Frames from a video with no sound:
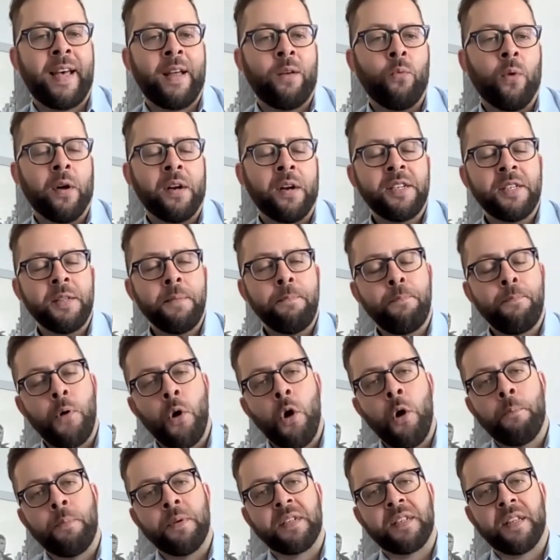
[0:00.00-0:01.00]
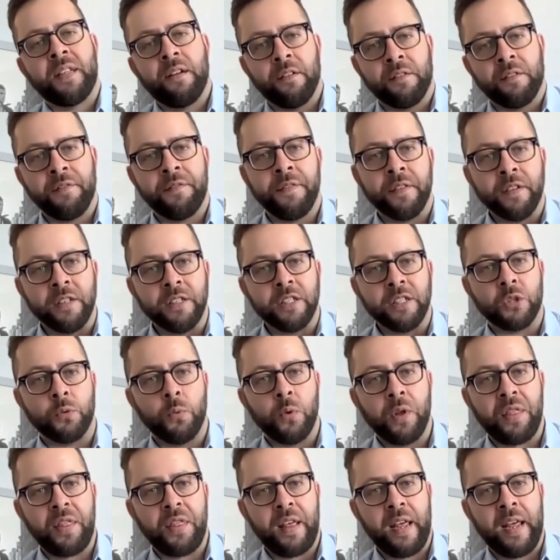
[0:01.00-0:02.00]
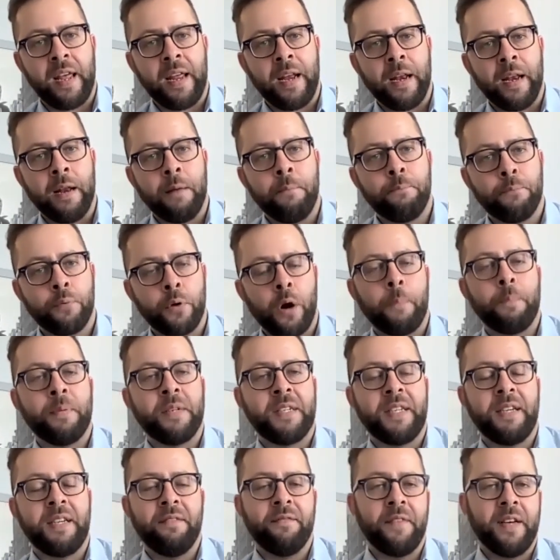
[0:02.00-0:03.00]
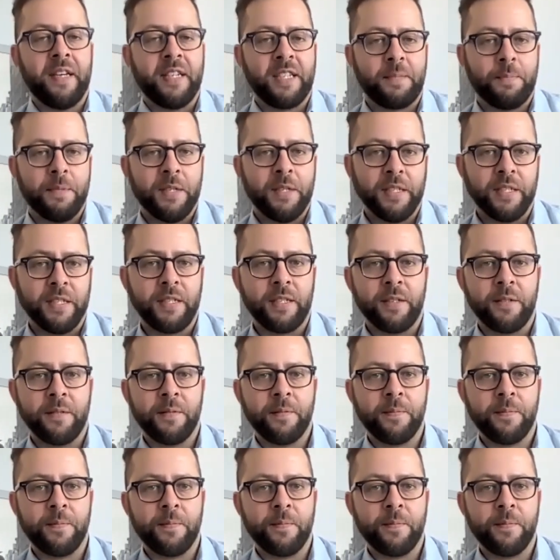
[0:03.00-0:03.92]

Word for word: and what is the purpose that it fills within property investment?